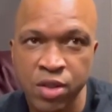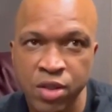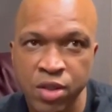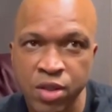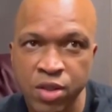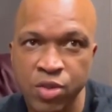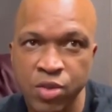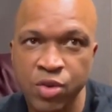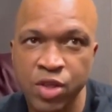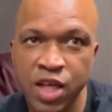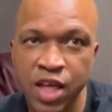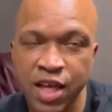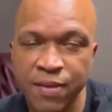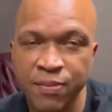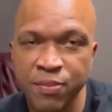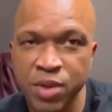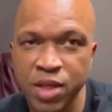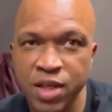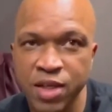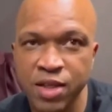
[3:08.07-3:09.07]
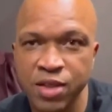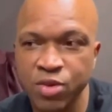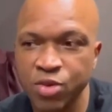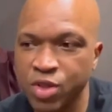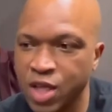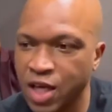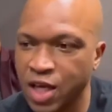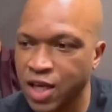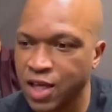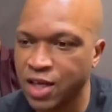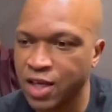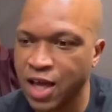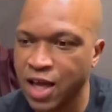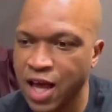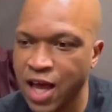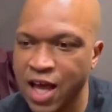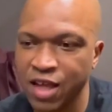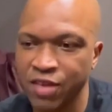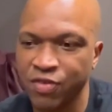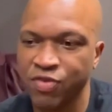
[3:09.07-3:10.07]
And the Frank Martin, he didn't take
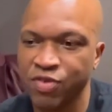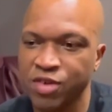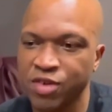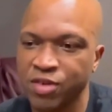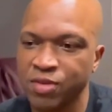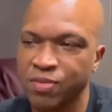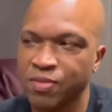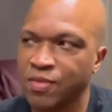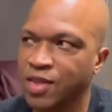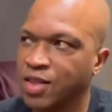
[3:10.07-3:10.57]
no loss yet.